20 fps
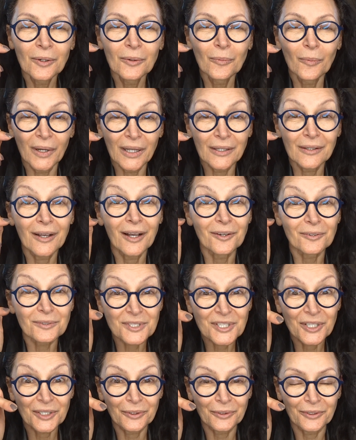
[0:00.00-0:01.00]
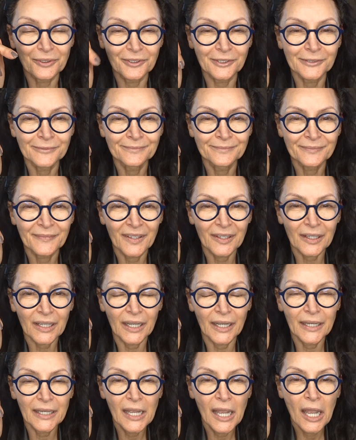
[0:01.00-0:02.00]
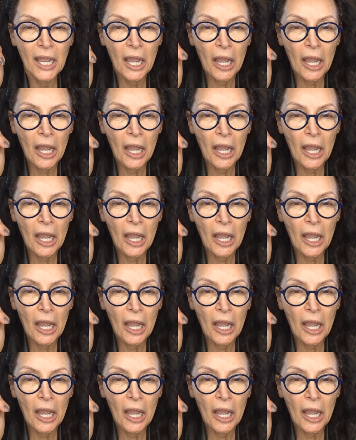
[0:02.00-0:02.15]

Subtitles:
Well, I'll tell you, okay.